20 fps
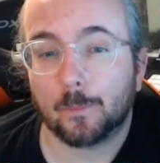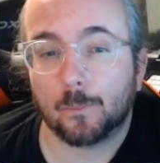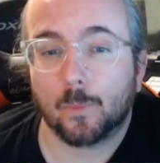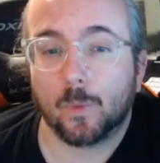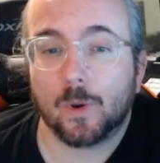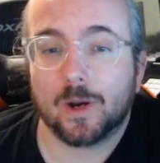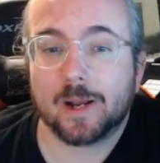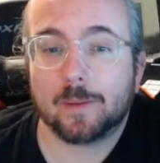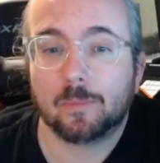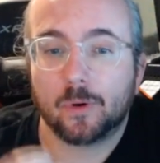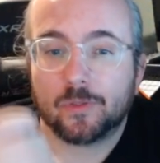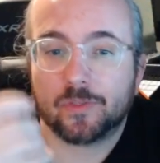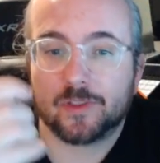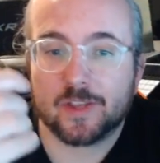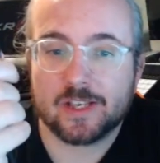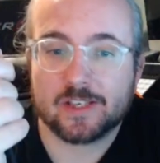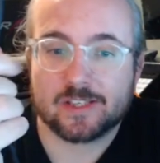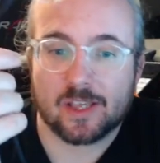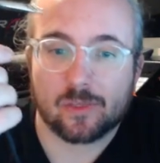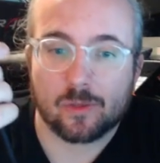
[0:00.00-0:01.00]
when I bought
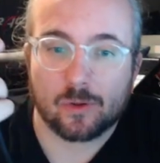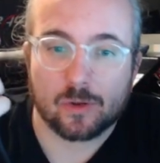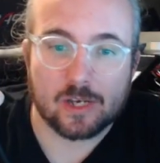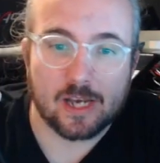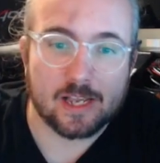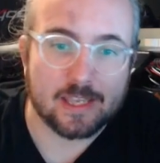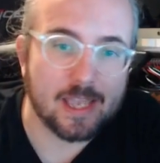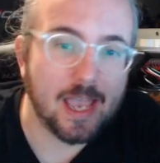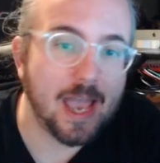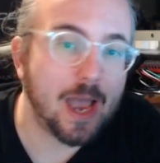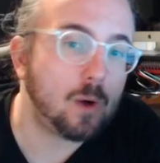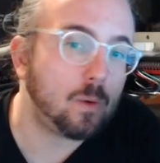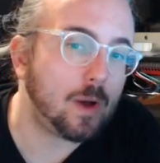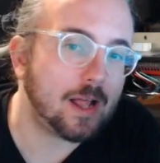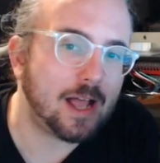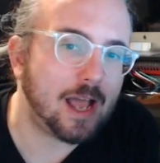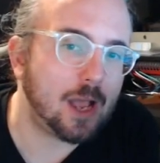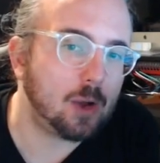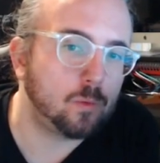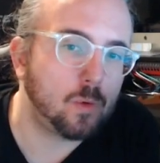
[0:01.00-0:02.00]
these, I thought like, yeah,
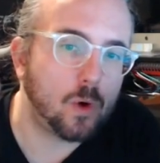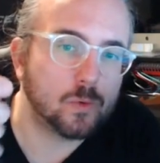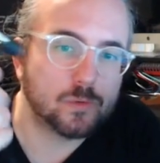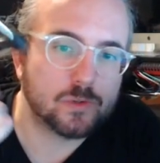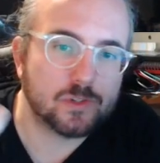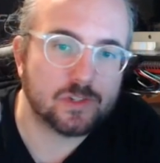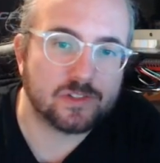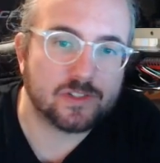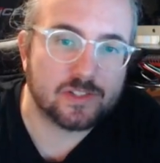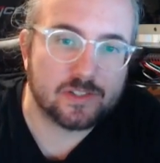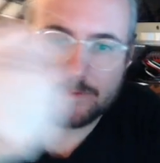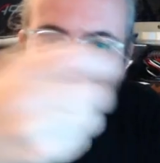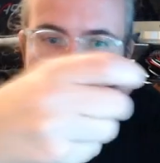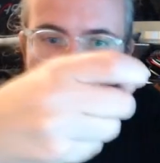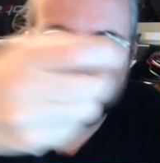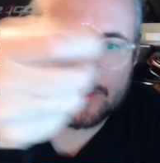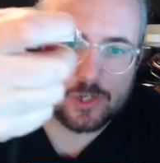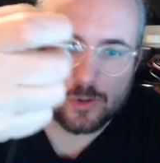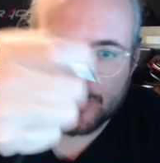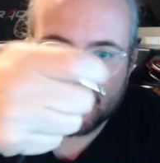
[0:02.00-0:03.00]
well, I won't,
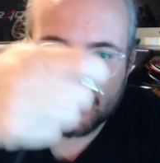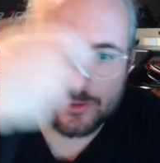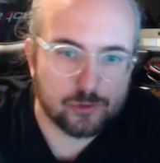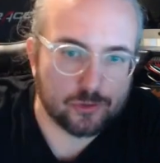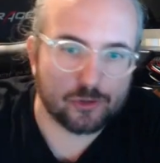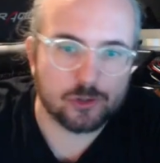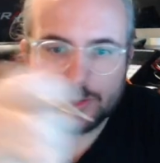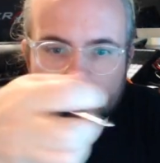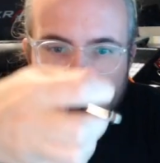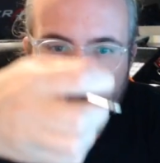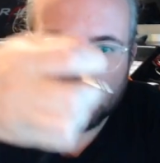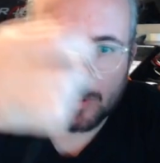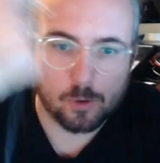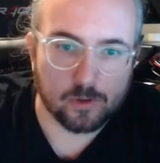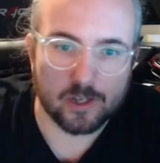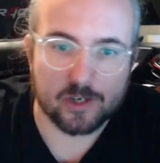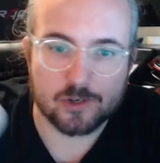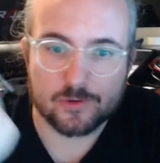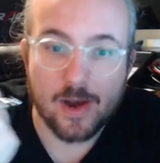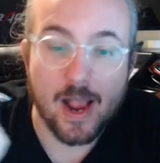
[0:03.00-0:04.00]
you know,
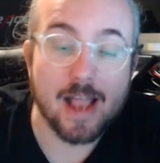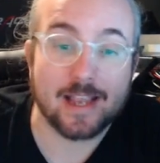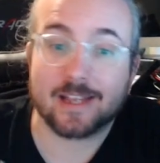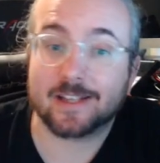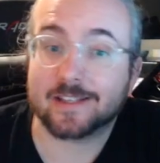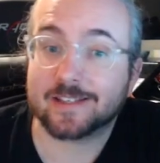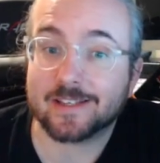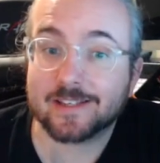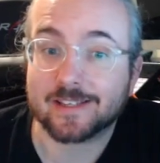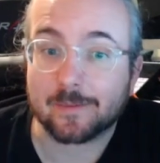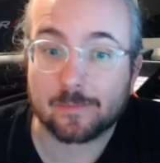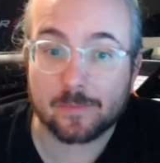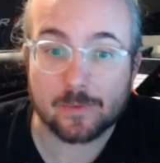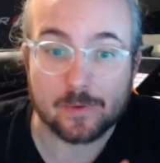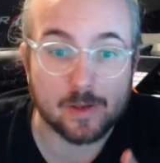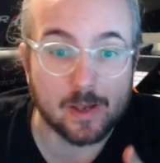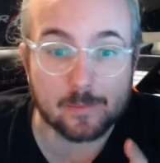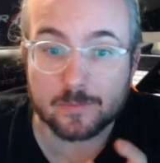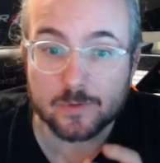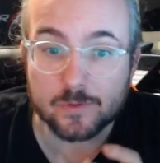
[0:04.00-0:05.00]
pull and drag. And since
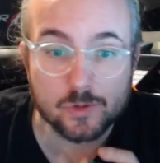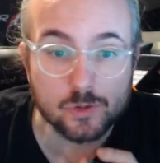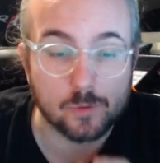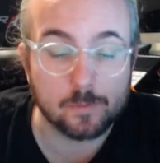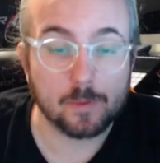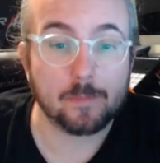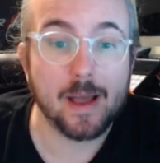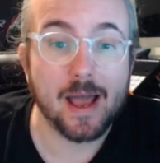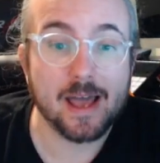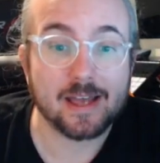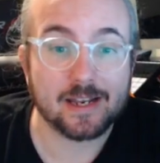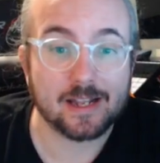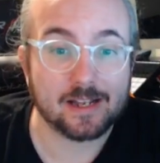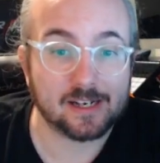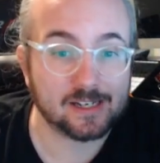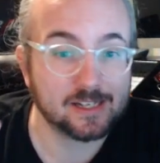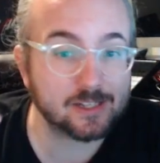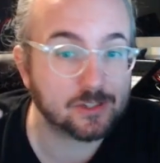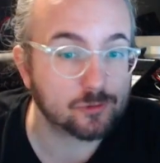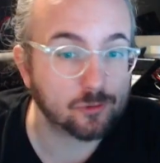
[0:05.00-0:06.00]
I'm super bad at
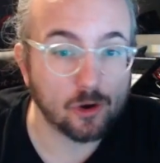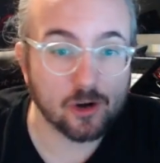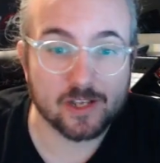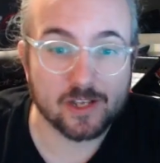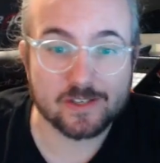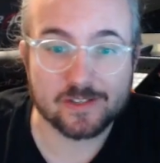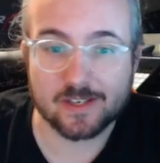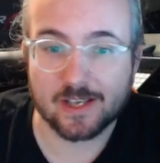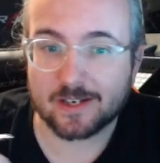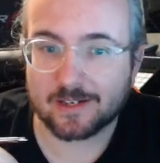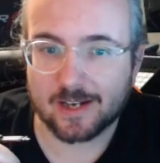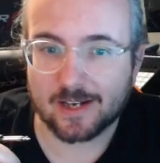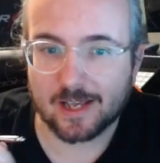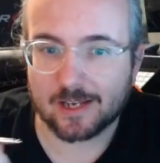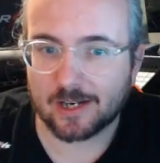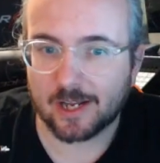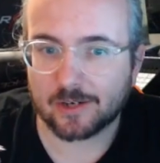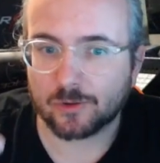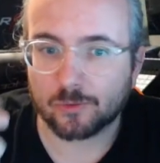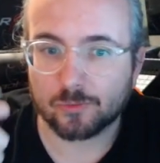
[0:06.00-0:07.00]
electronics
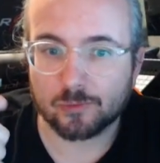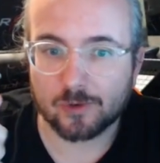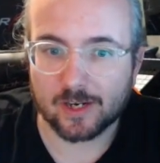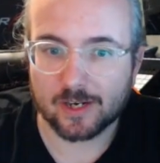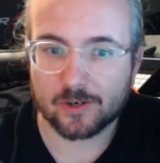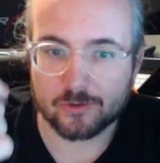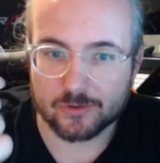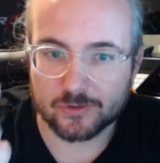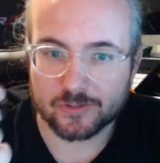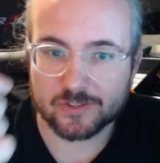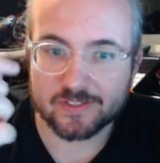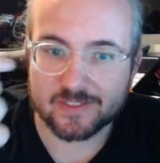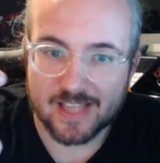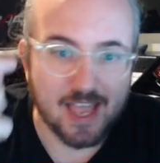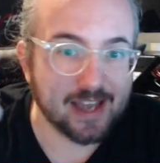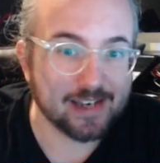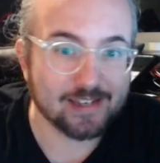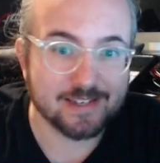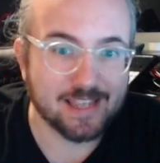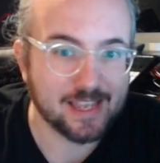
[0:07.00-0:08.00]
and I don't really
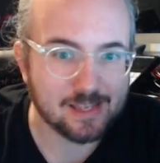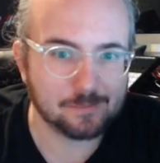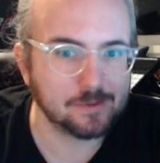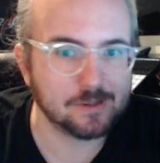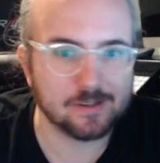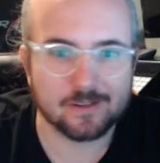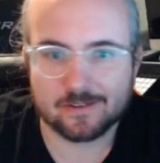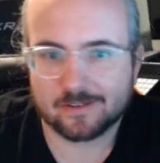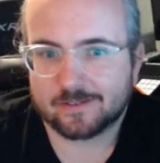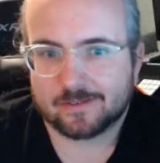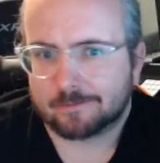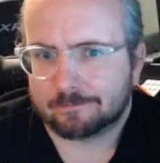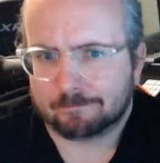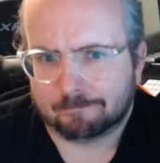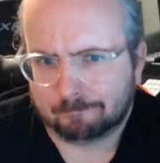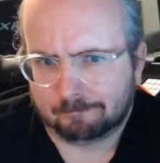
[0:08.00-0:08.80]
understand cables